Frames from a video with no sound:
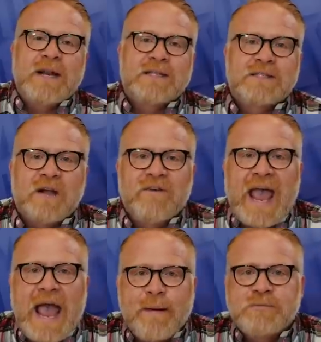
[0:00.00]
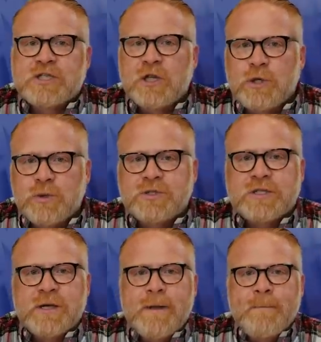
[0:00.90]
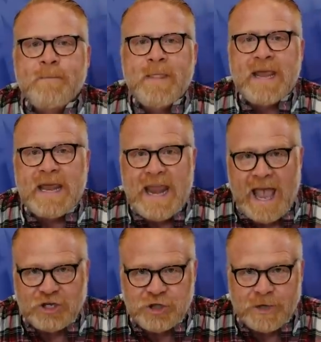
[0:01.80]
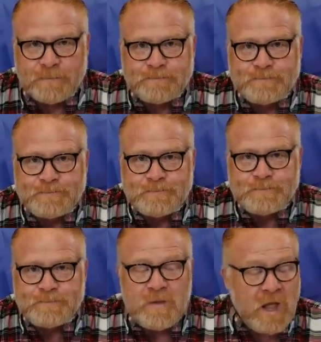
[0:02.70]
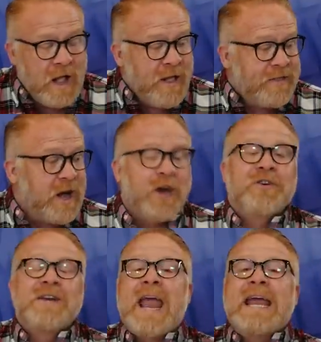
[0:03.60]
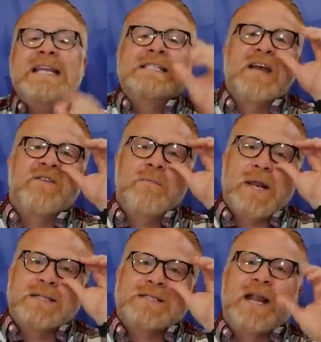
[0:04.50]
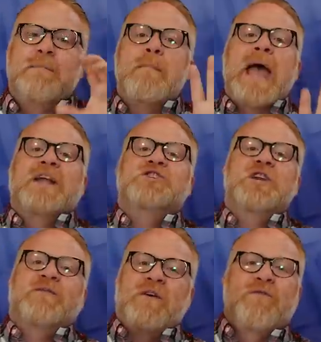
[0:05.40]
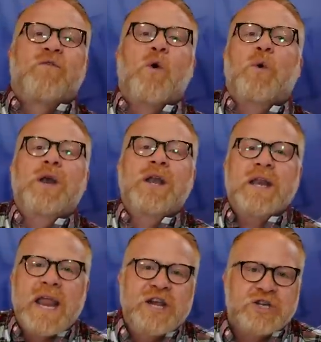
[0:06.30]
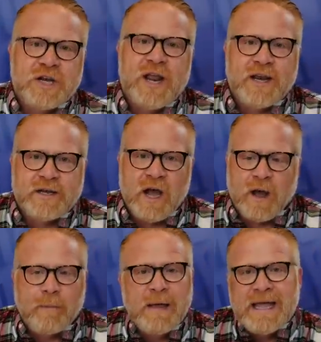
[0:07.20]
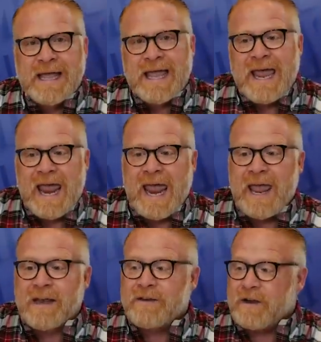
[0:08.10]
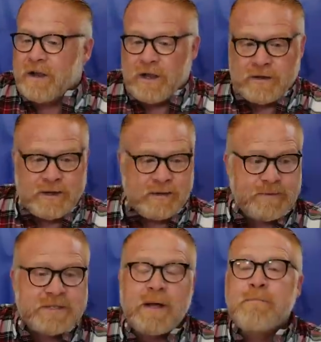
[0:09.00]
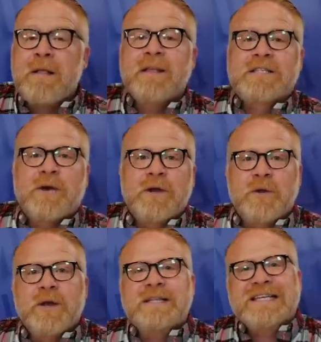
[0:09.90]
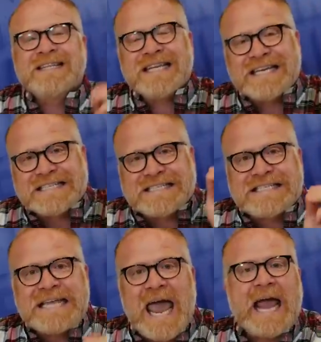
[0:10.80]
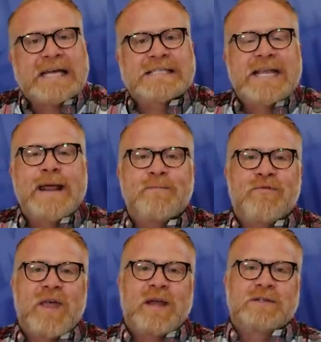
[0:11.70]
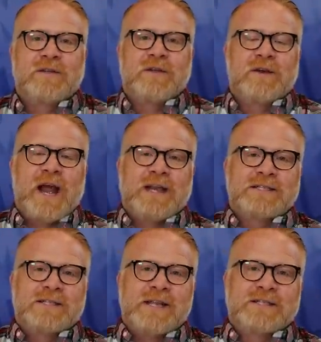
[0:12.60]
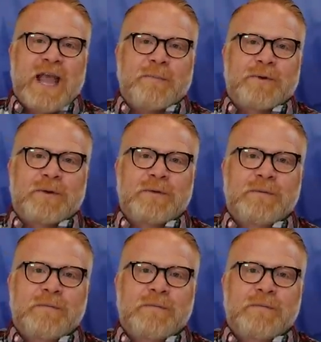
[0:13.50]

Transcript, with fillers: minutes of absolute inaction. The 187 minutes that imagine if a foreign nation had come and uh, some military unit did the exact same thing to the United States Capitol.